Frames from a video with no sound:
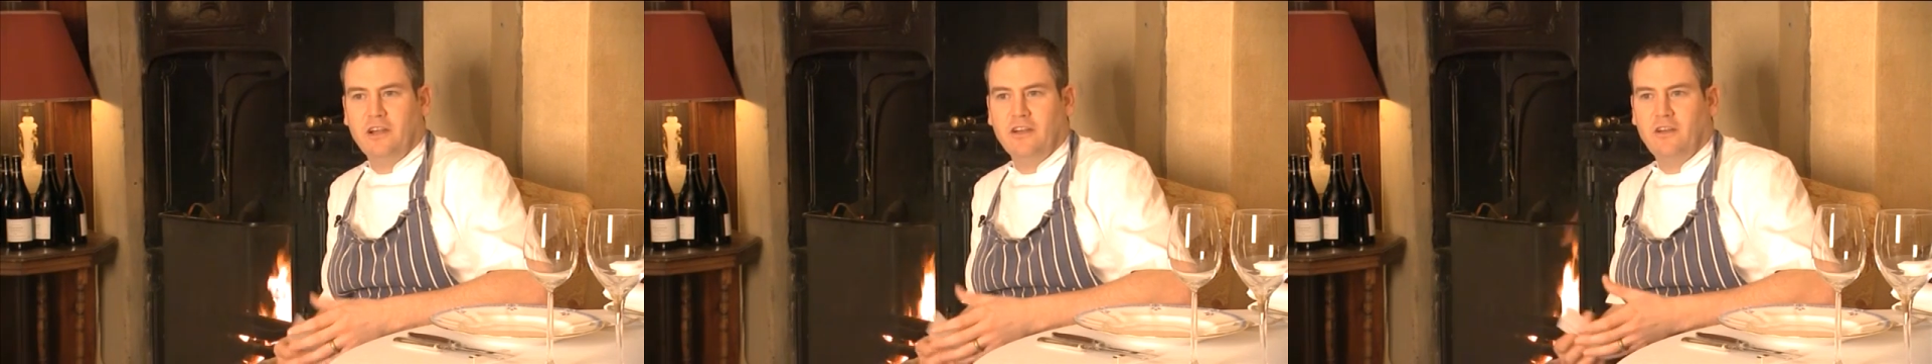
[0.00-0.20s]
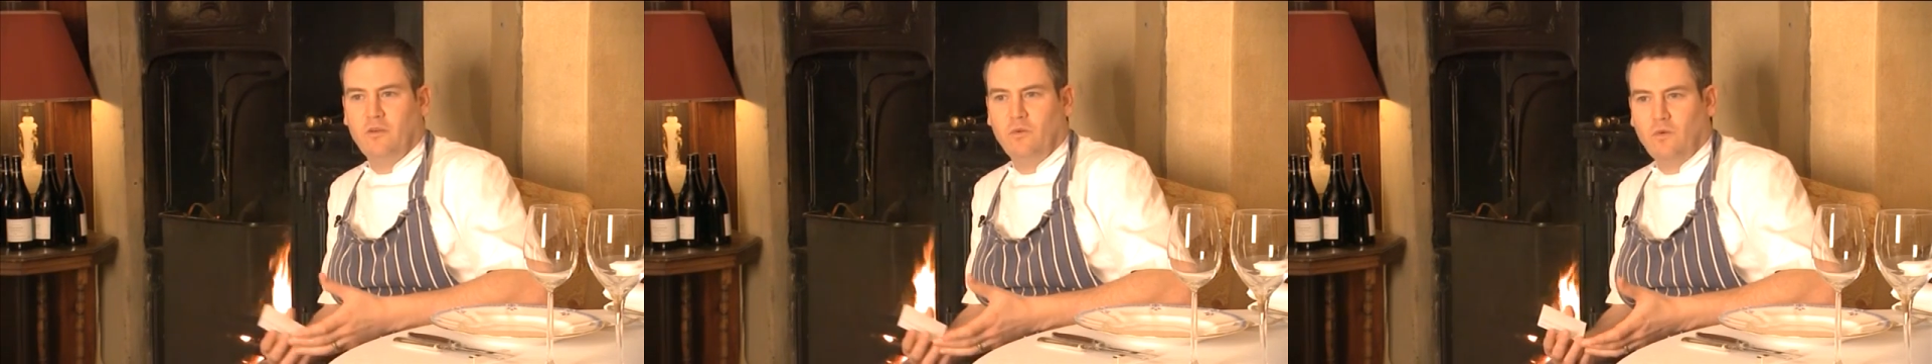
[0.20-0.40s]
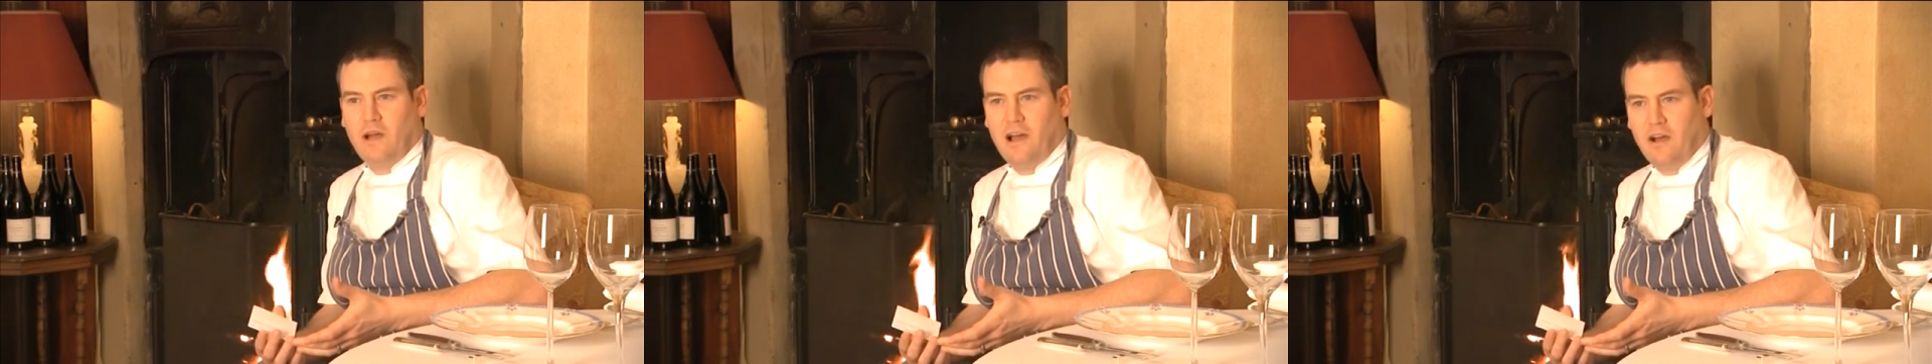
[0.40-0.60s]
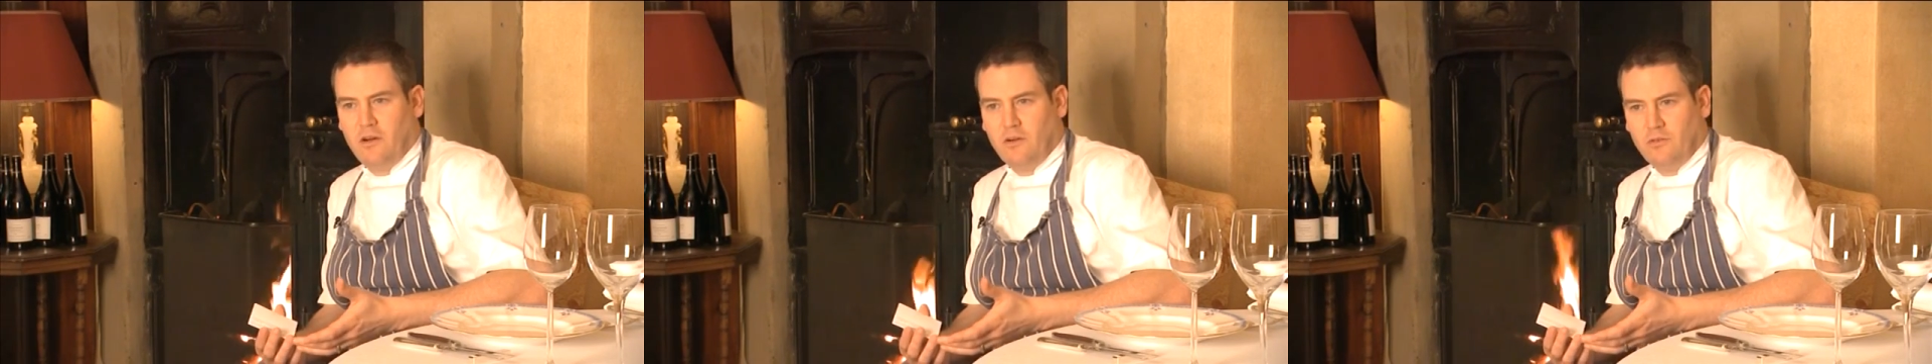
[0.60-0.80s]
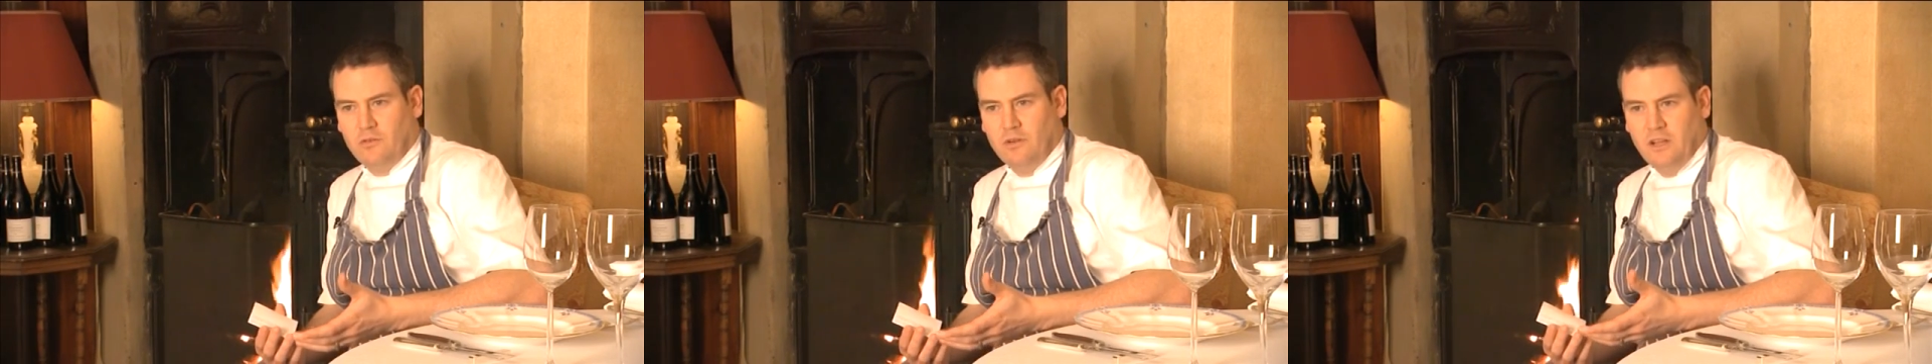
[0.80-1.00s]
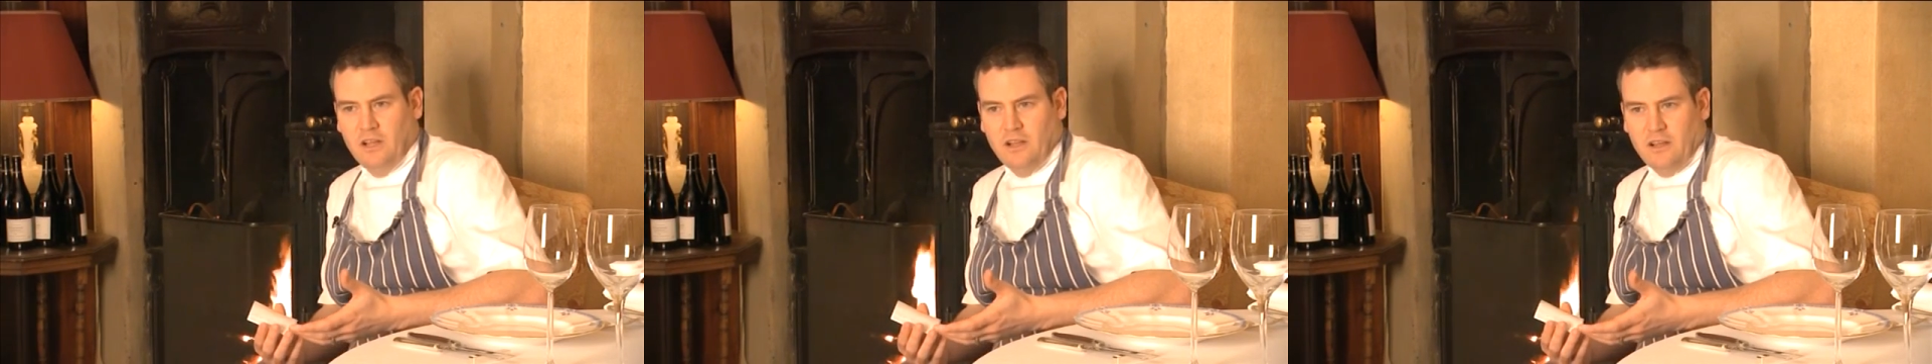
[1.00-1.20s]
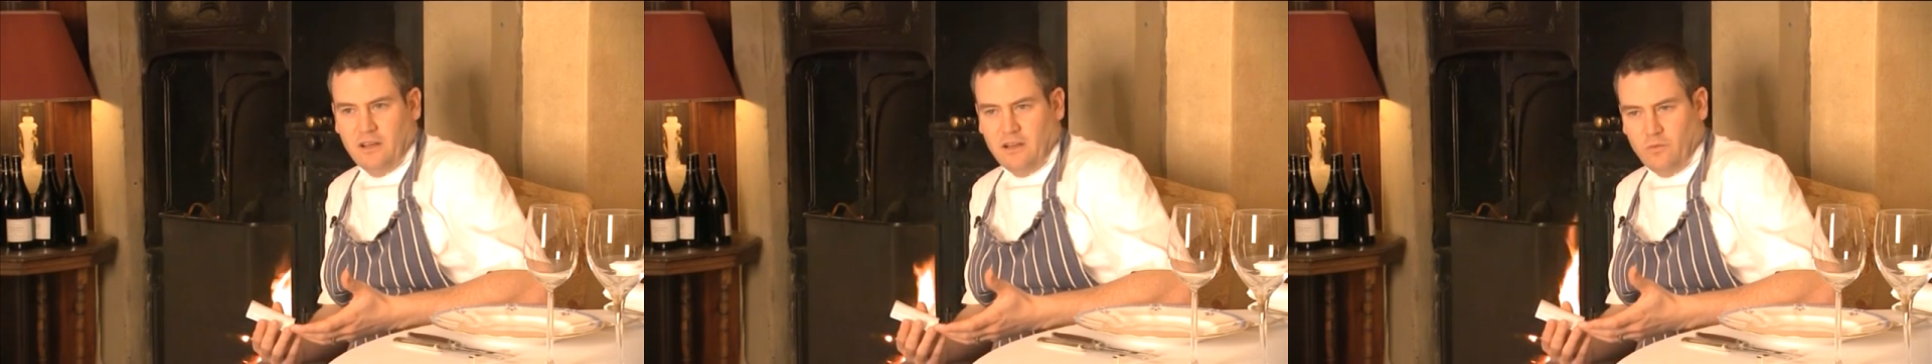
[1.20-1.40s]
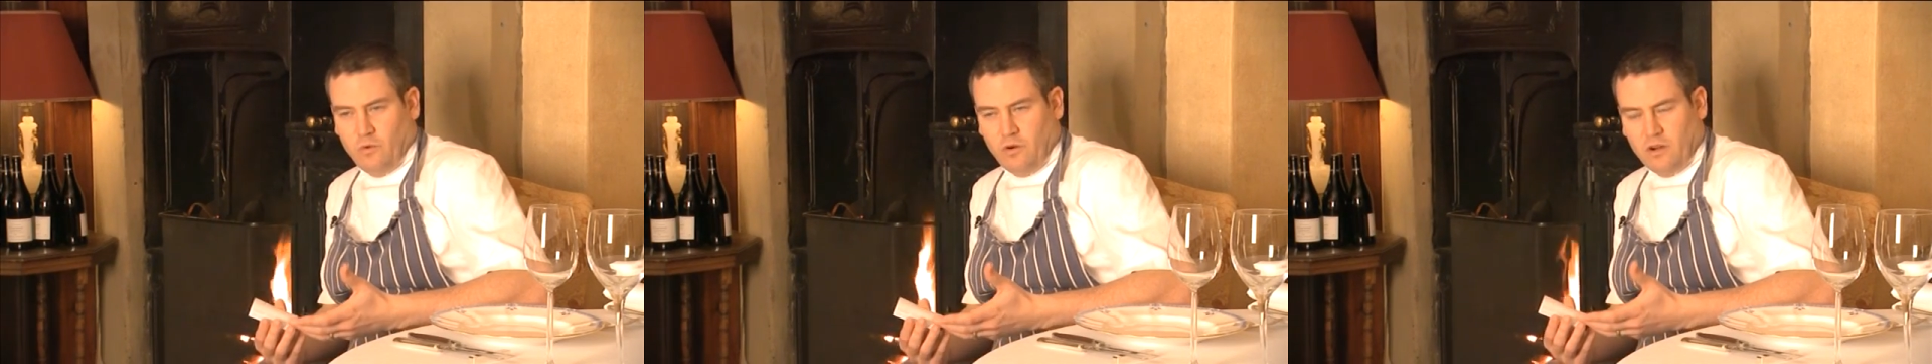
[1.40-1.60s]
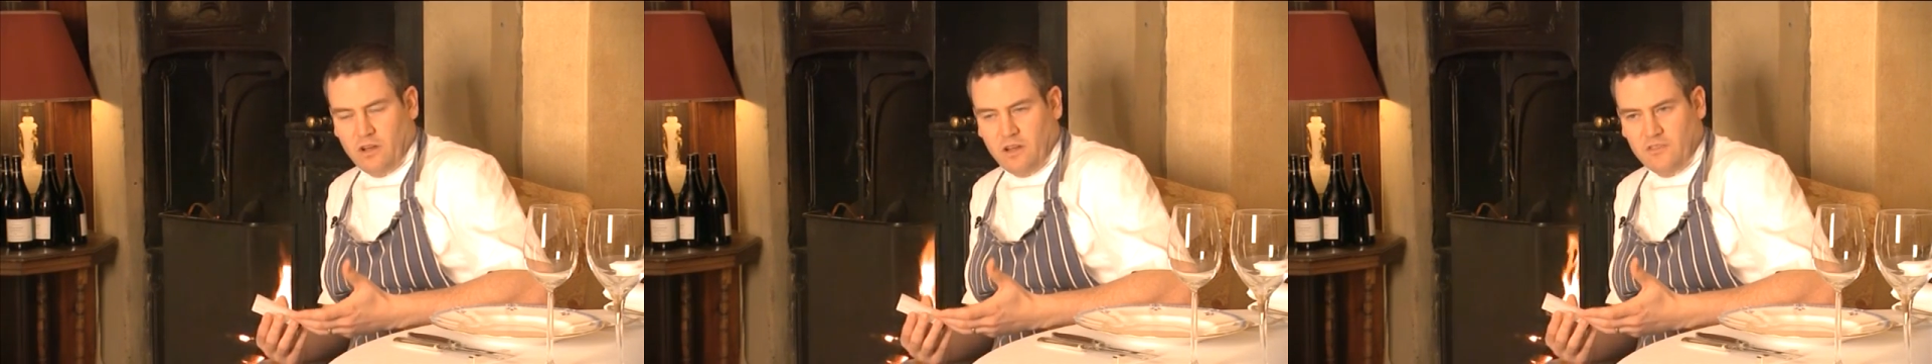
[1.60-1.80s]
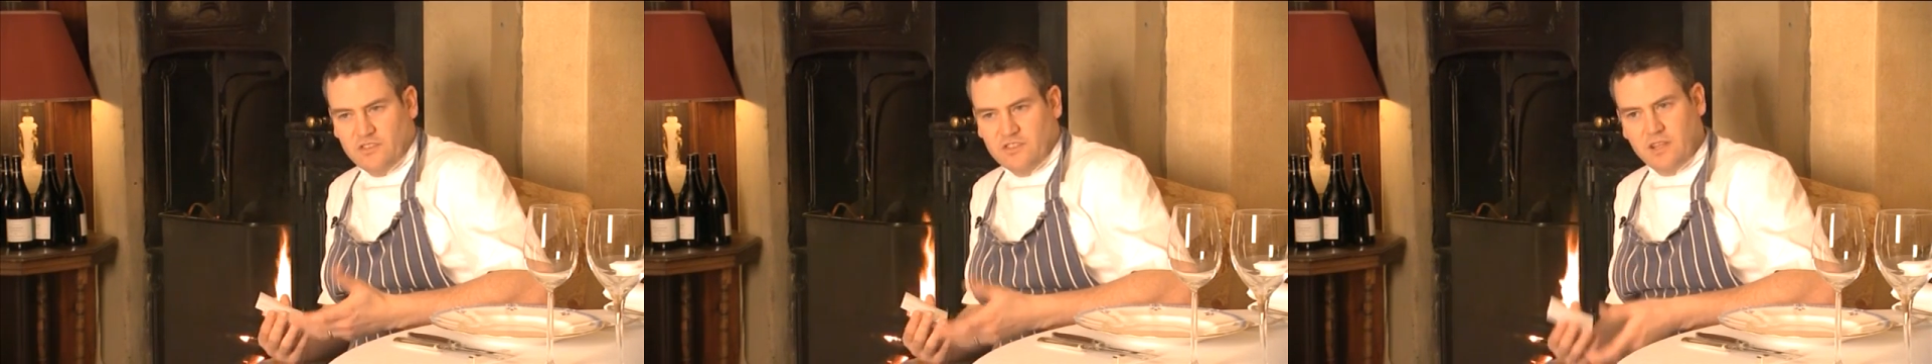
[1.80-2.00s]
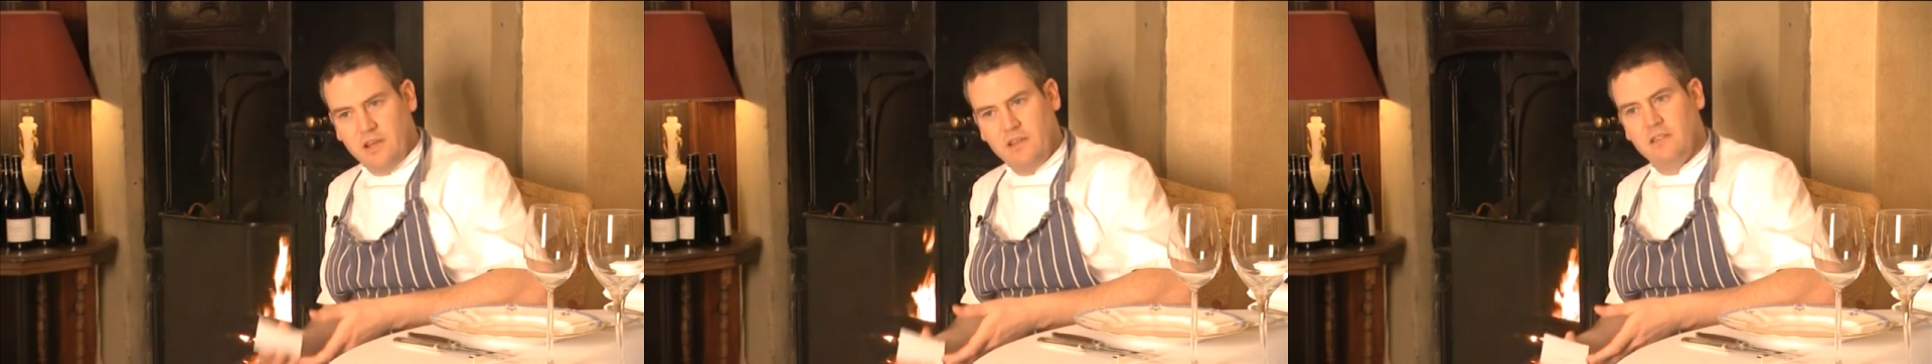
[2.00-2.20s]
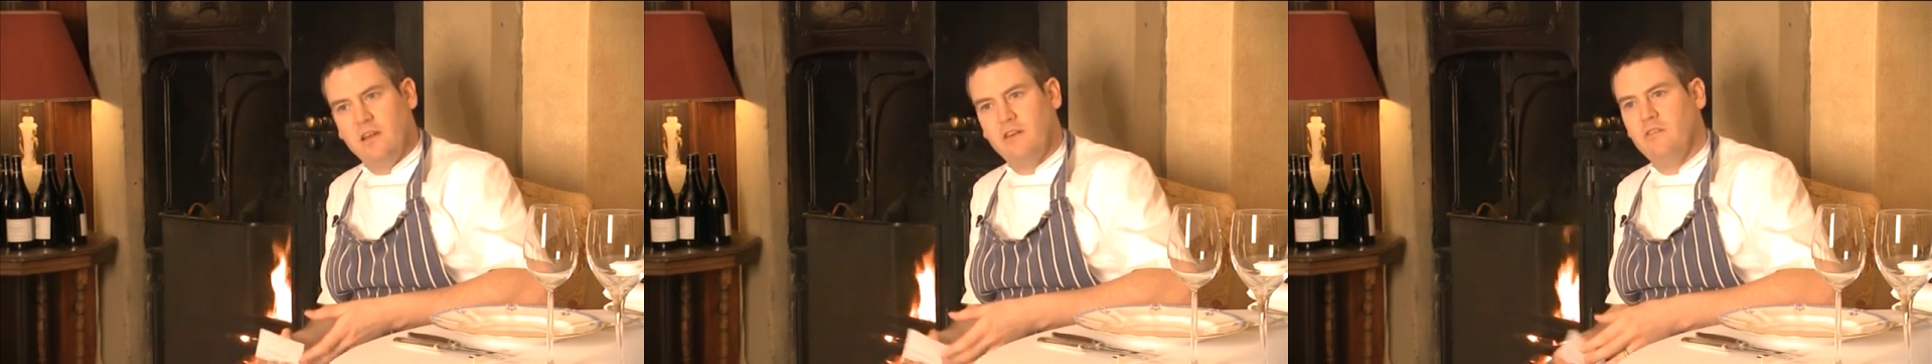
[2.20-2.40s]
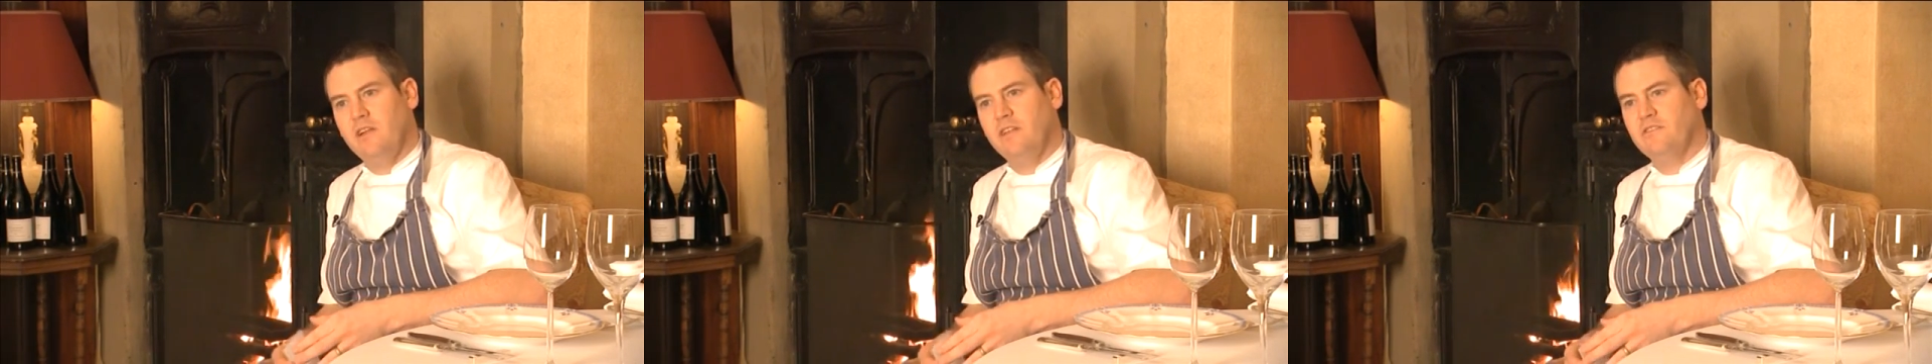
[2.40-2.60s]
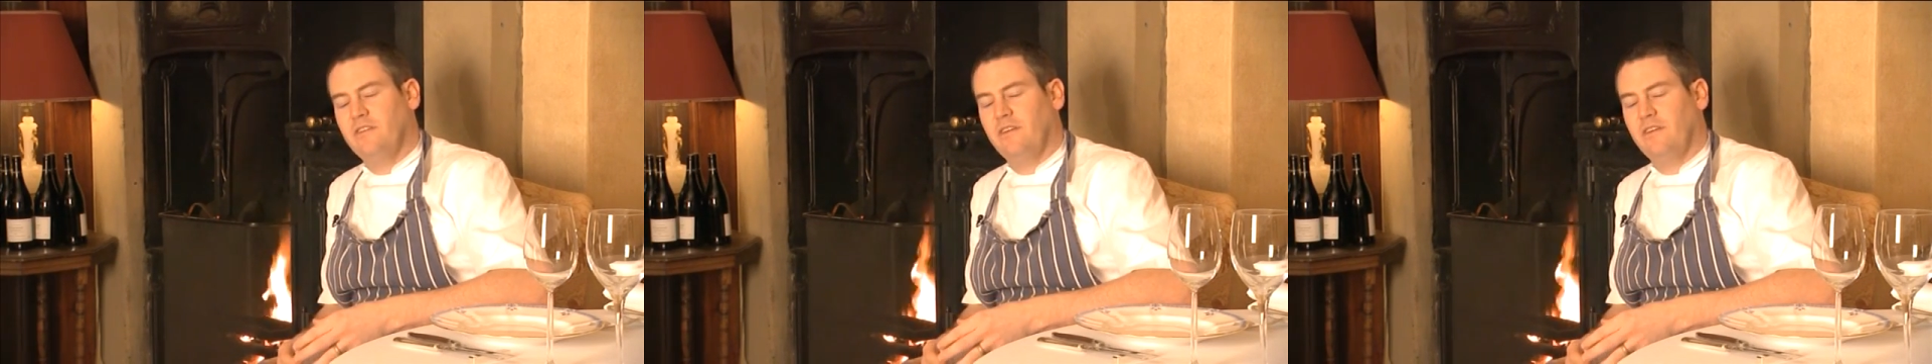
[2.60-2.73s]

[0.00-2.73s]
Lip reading: I know what kind of state they're in,